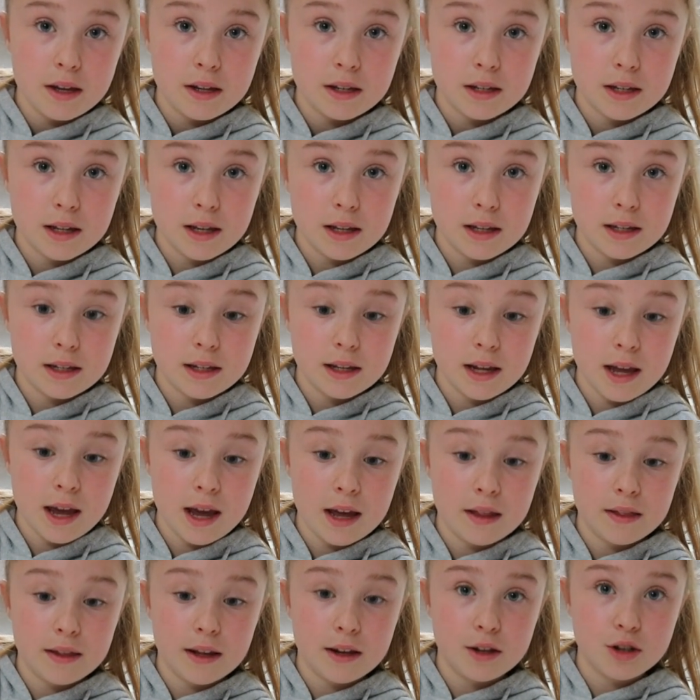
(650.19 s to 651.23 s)
as you can
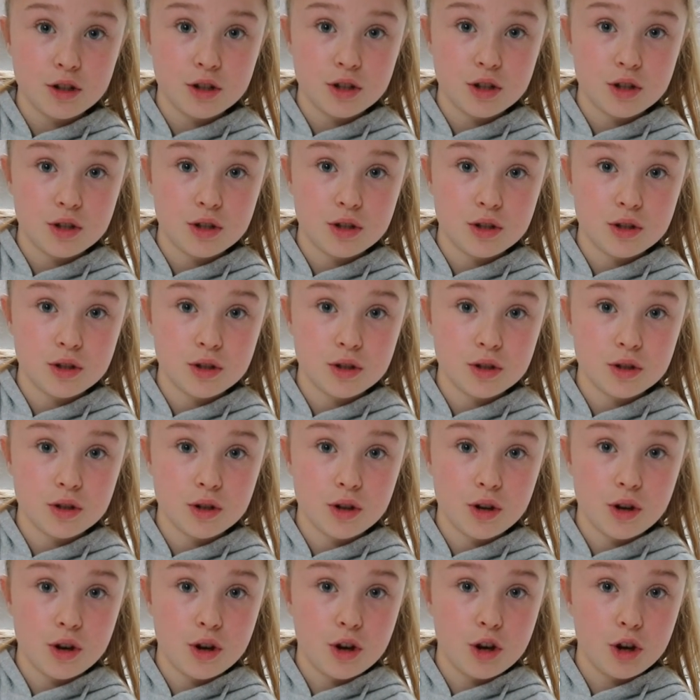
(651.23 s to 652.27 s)
see, and then just
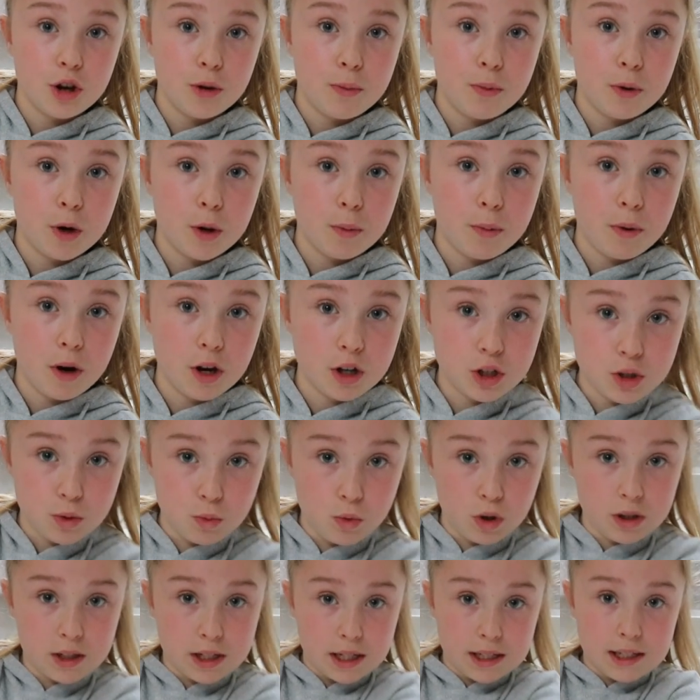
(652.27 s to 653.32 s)
scoop up onto
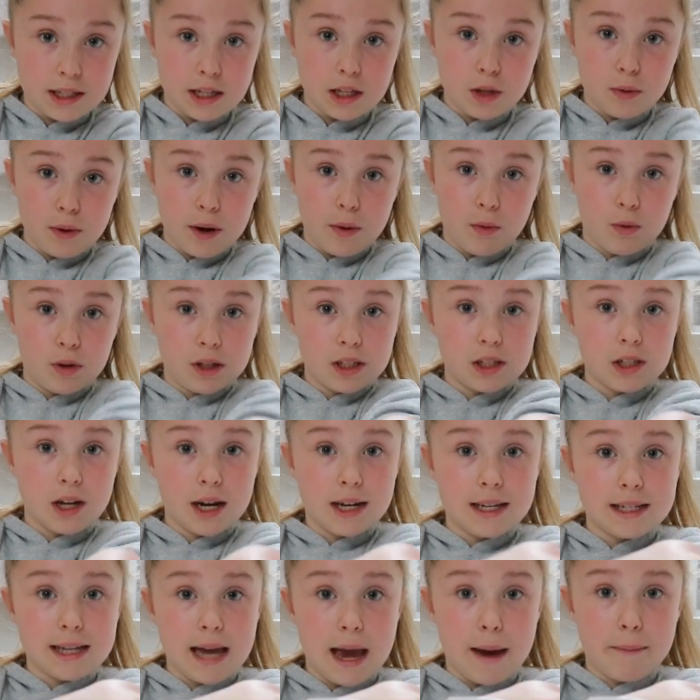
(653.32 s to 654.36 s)
one side. See the way one
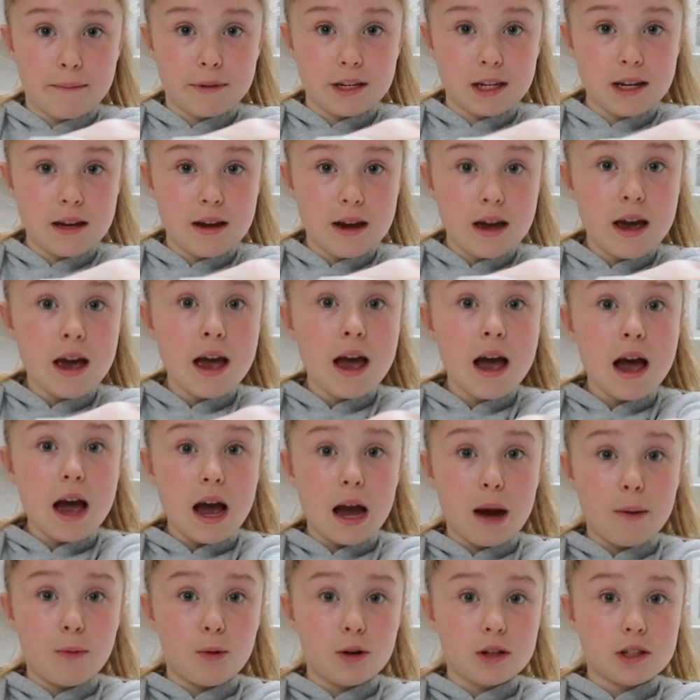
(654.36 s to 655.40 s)
side is empty
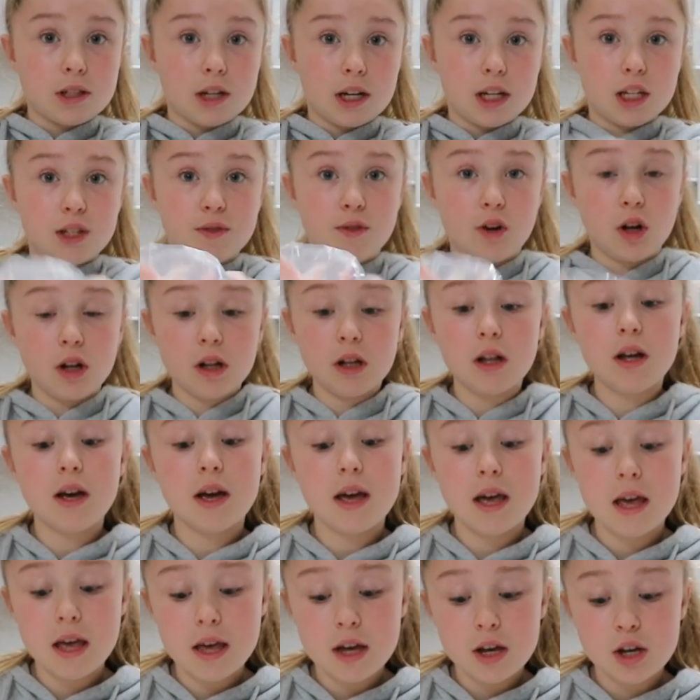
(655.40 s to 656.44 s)
and one side is full?
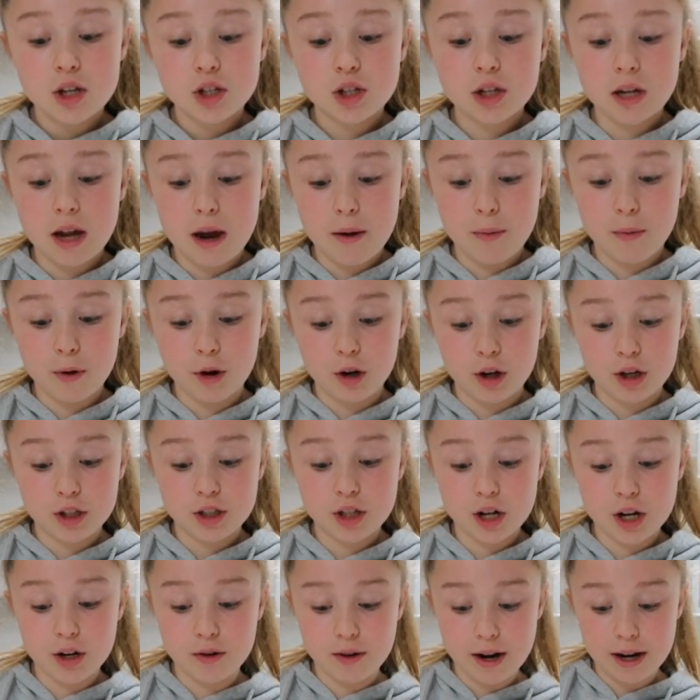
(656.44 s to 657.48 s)
So now we're going to
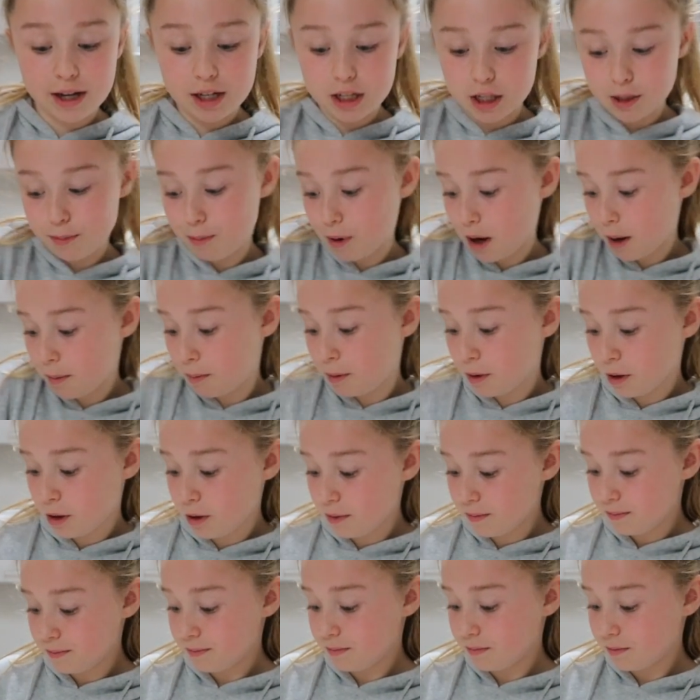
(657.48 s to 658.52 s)
turn around to the
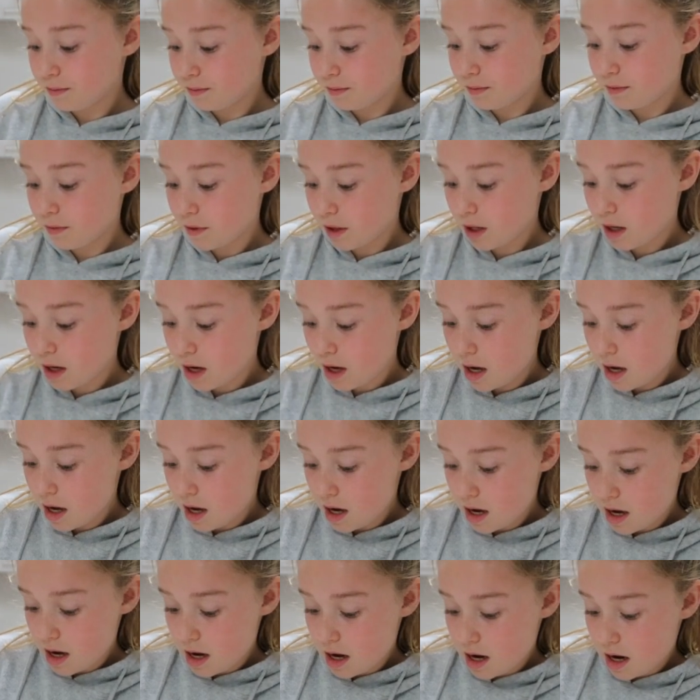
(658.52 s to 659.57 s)
purple,
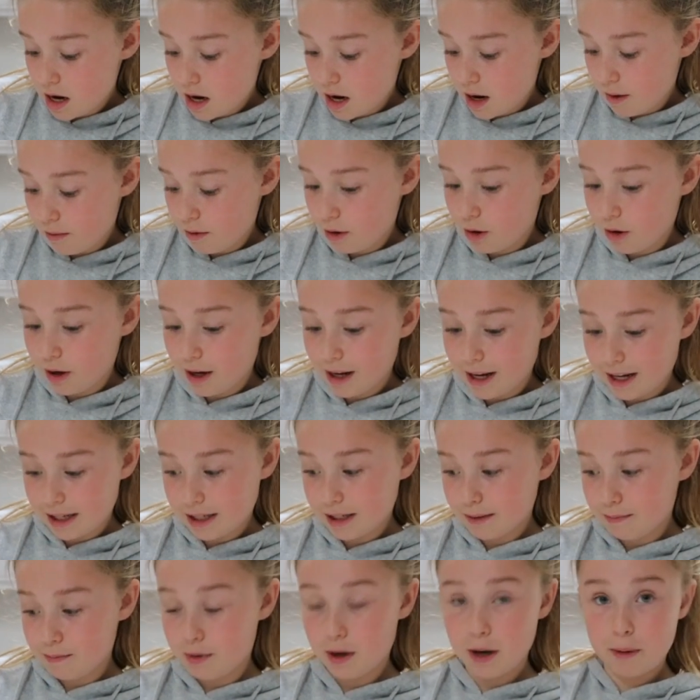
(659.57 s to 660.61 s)
and we're going to
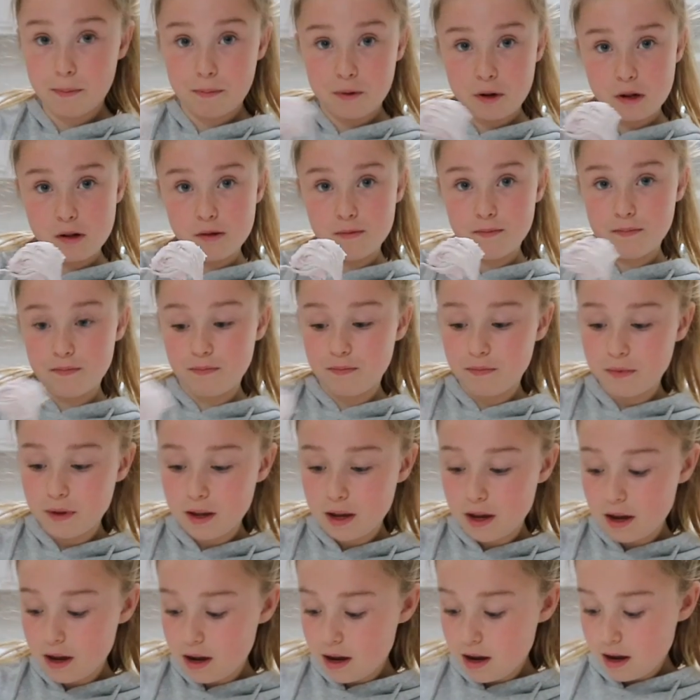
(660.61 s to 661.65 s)
get some purple.
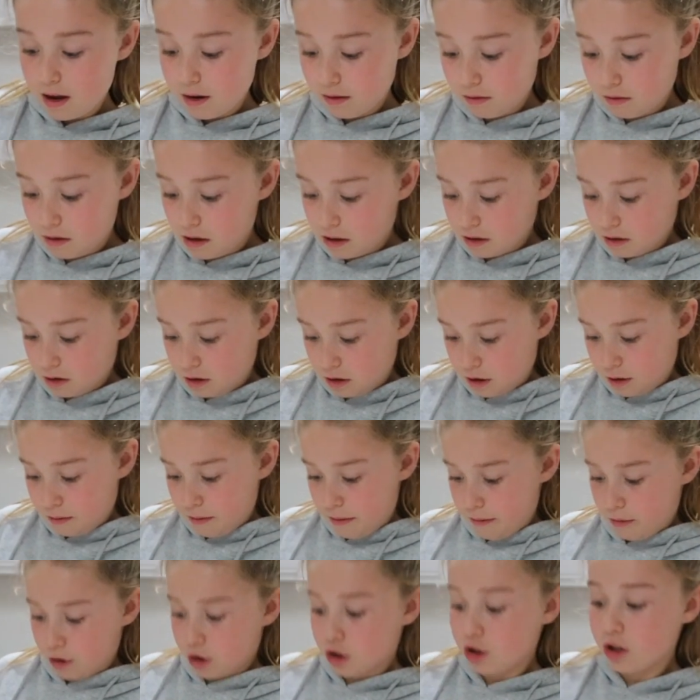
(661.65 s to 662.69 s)
Oh, this is a
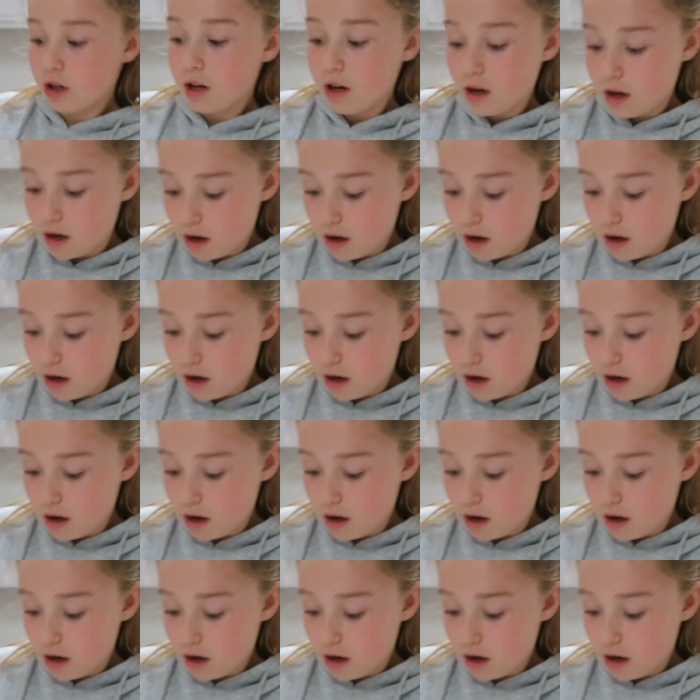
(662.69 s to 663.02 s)
bit much.